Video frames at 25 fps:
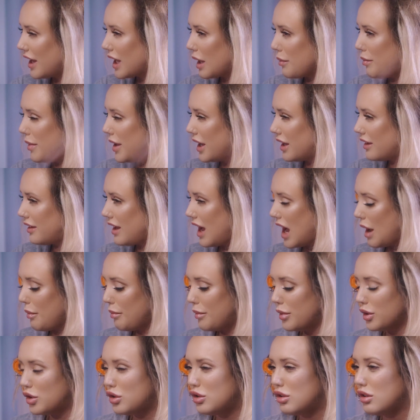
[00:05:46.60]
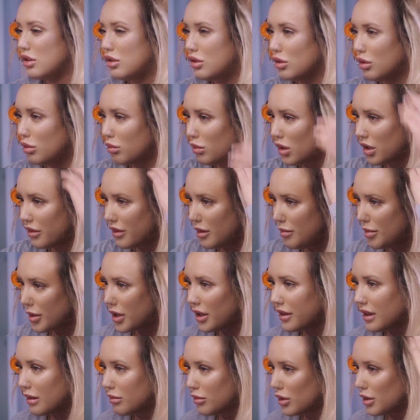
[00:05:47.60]
like a big tap, but don't worry
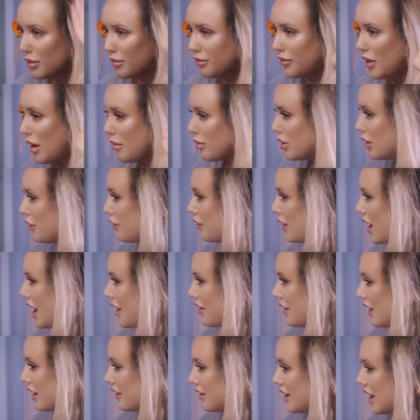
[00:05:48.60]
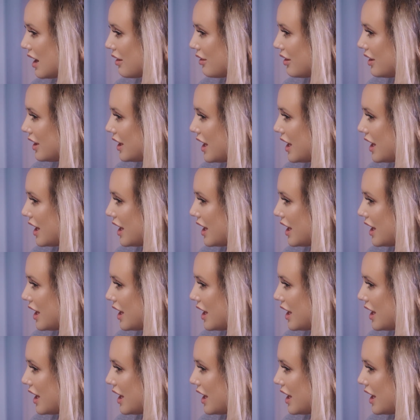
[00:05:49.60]
because I'm gonna flatten that down at